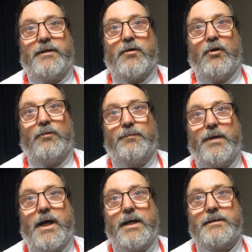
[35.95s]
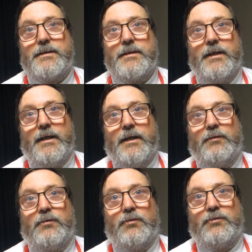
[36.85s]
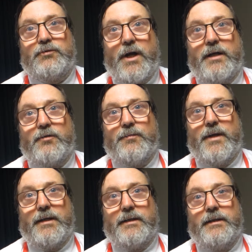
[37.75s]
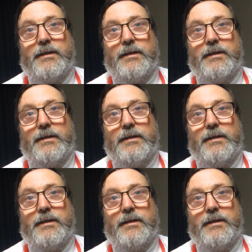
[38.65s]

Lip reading: his own plans to try to make